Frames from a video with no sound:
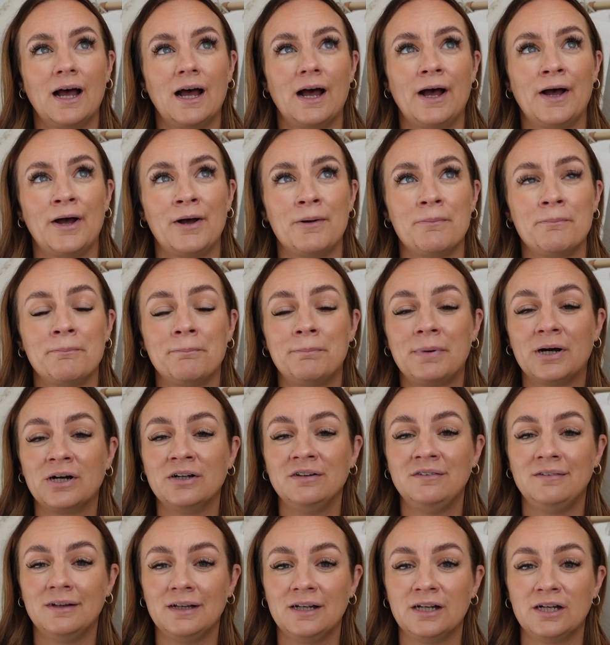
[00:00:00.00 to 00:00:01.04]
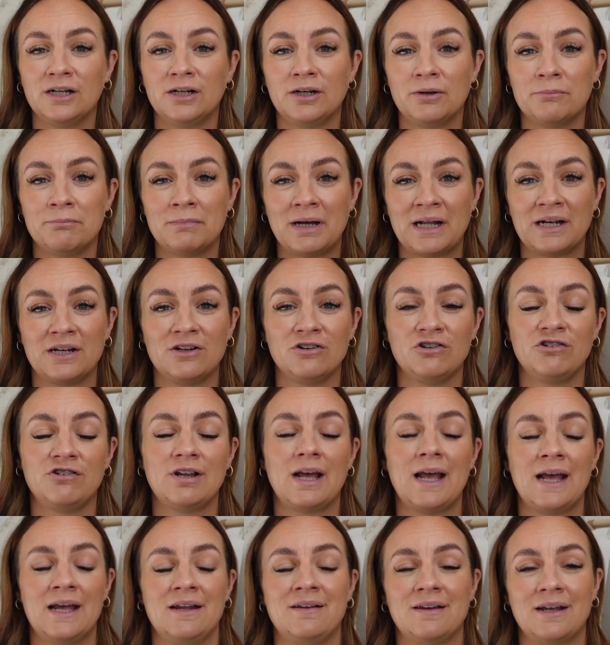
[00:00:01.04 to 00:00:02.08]
um, but I didn't manage
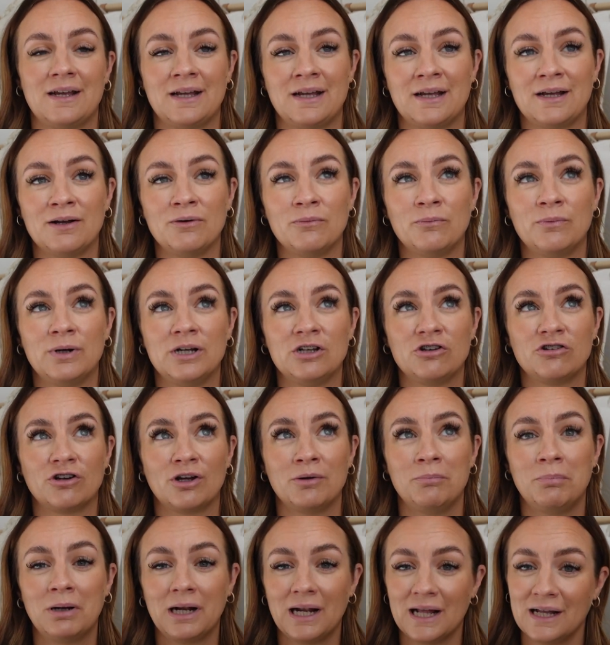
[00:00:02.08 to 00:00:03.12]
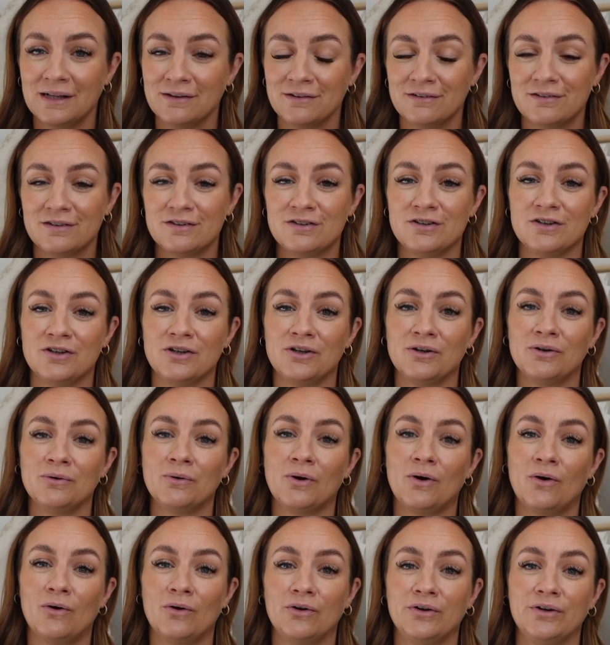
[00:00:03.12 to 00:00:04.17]
to edit it which I plan to do
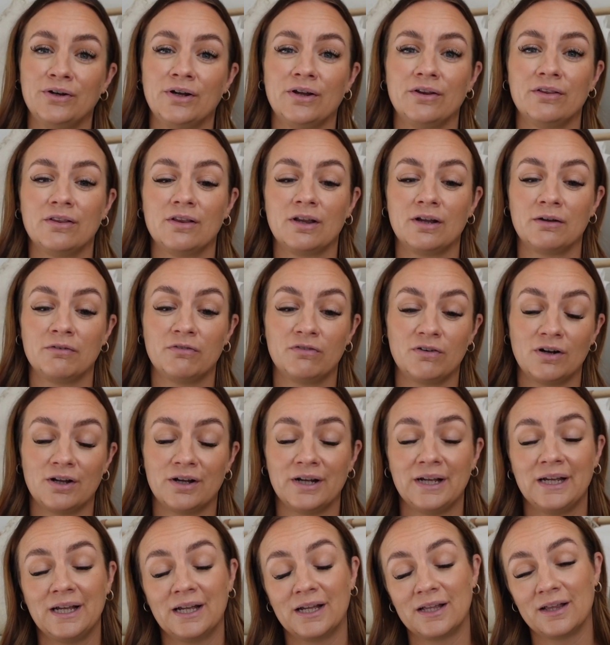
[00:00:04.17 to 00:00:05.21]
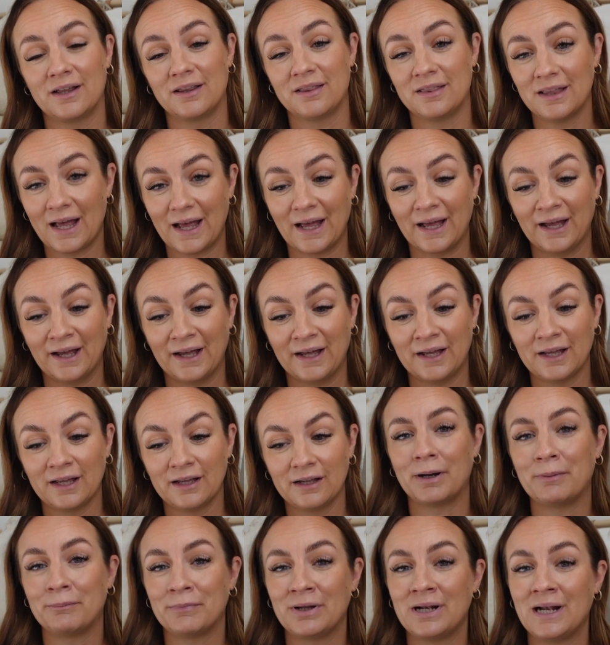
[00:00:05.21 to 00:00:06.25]
on the flight there
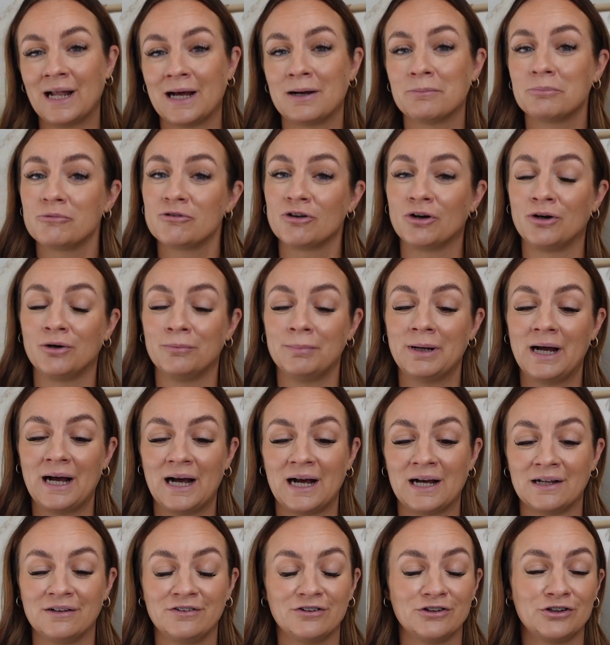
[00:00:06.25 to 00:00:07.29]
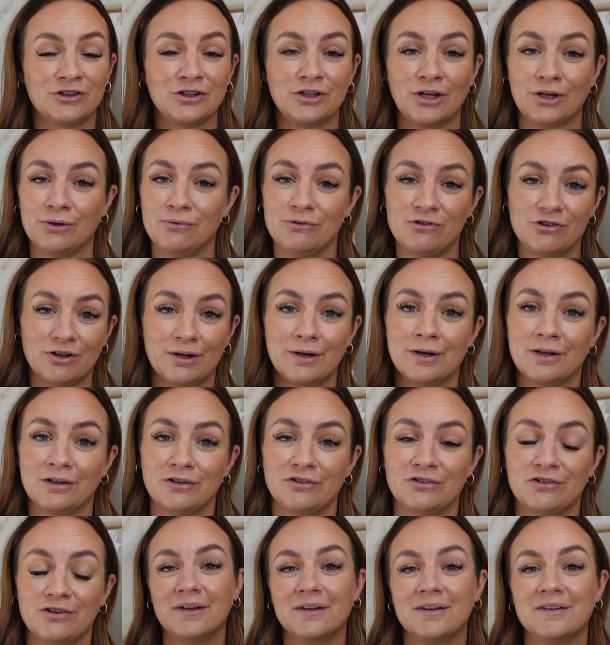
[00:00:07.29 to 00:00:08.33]
but my laptop had no
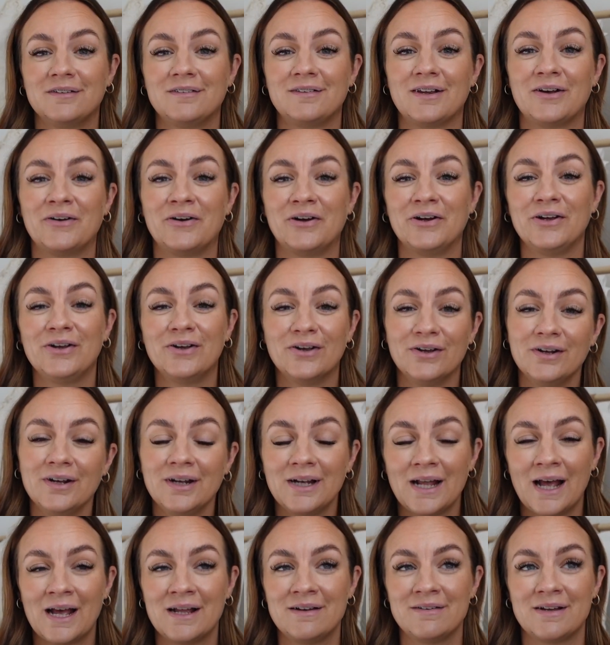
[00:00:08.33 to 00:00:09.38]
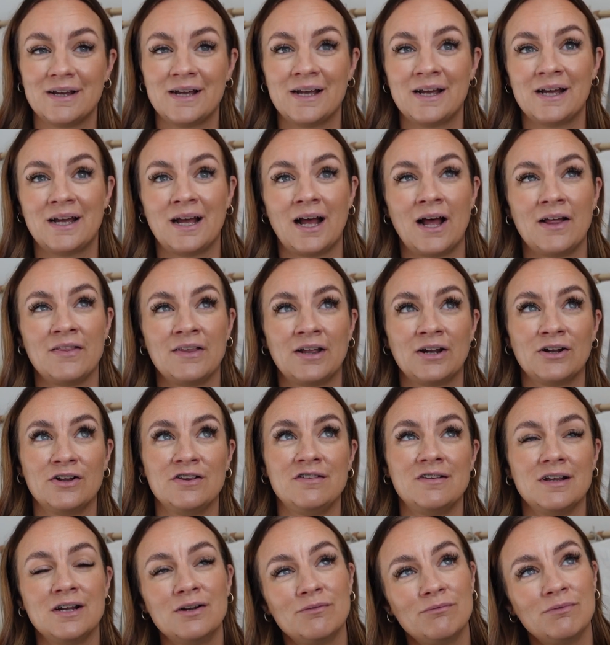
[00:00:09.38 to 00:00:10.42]
charge so I couldn't edit it and then I
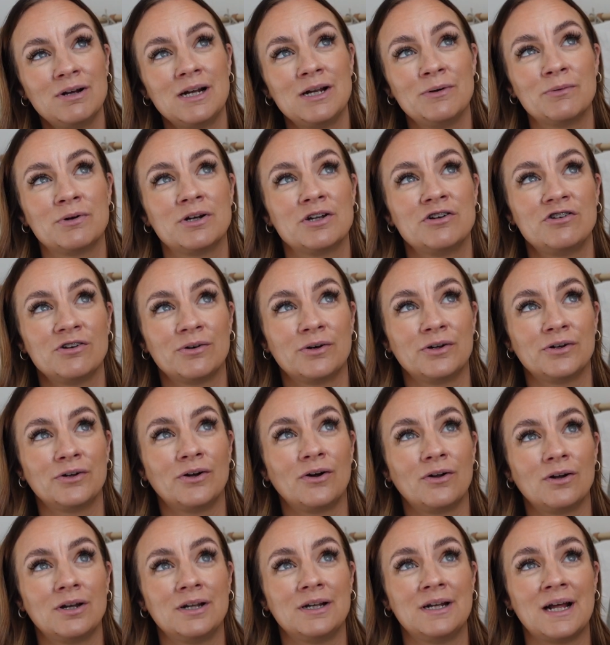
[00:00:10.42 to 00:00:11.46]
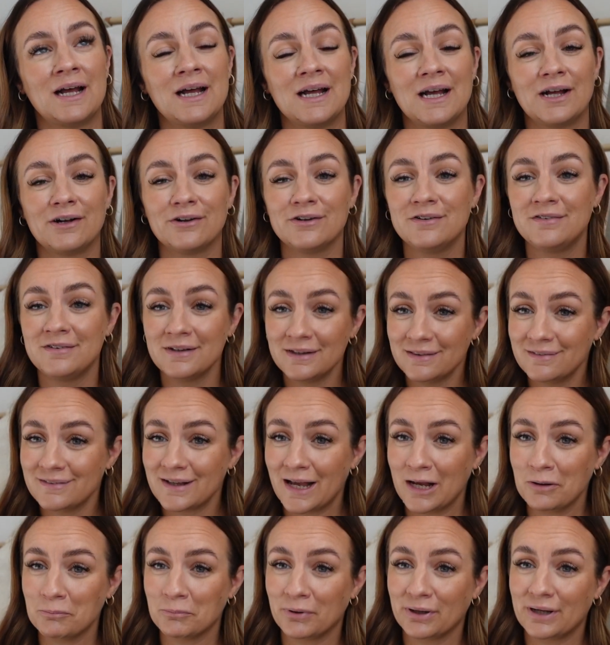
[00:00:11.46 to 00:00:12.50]
didn't really want to do it on holiday and I did
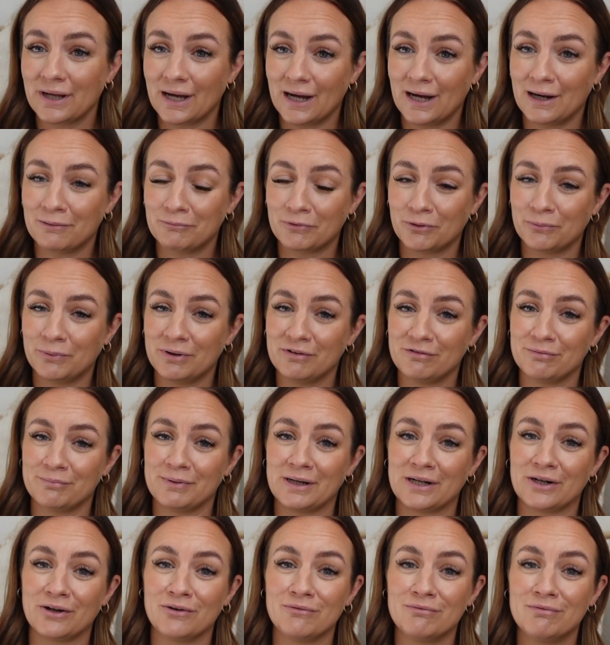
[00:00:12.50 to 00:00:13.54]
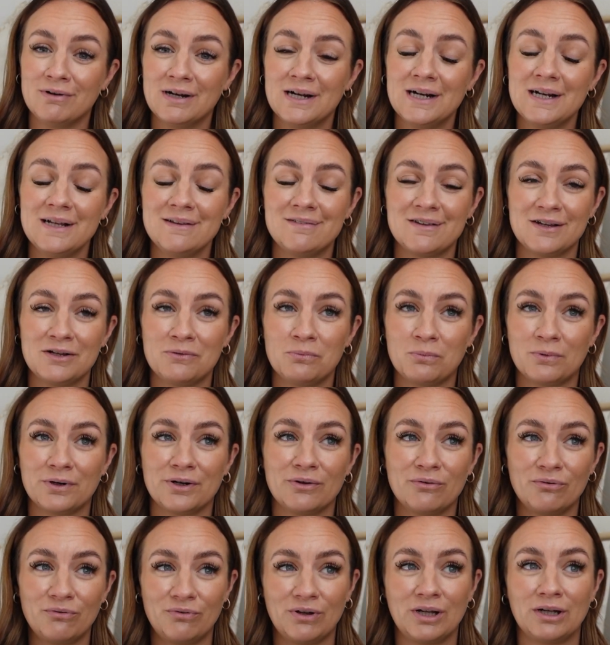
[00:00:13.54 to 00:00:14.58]
take my camera with me and I really did want
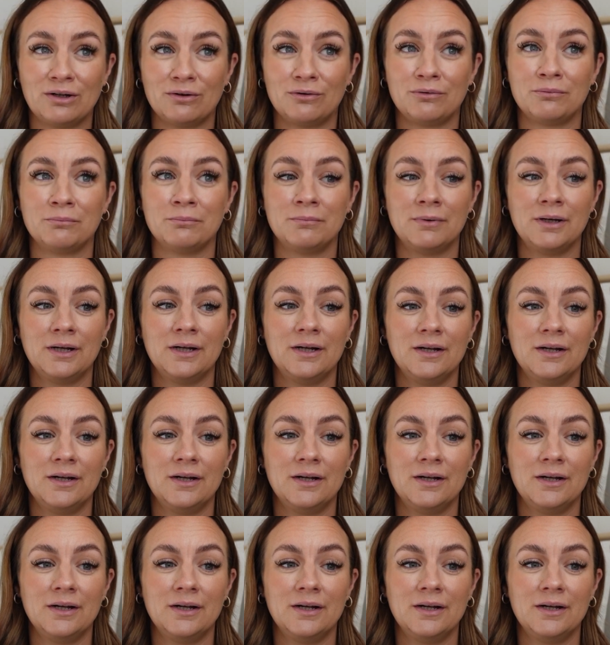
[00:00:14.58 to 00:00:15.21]
to film